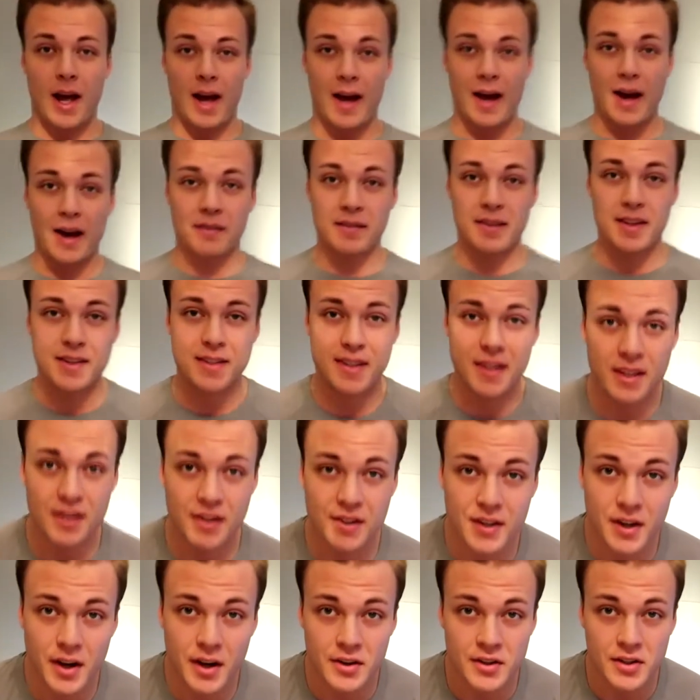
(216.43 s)
I have this in
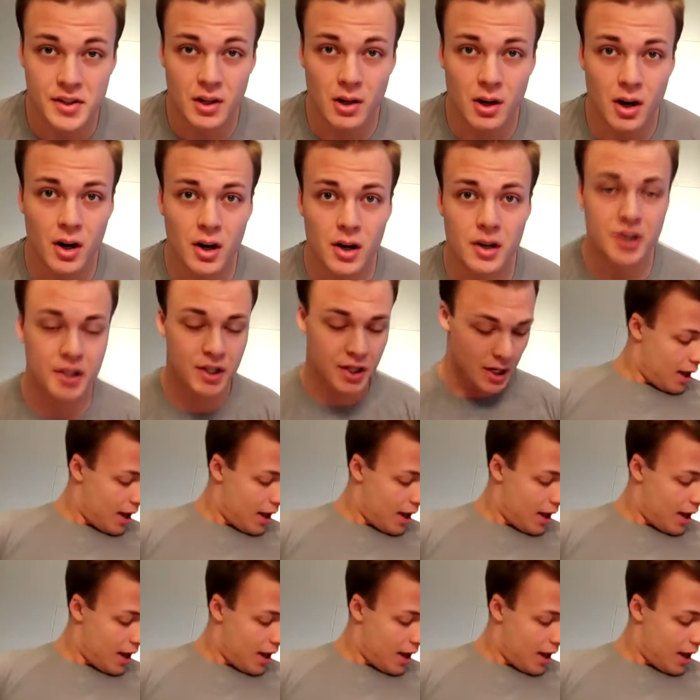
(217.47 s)
size large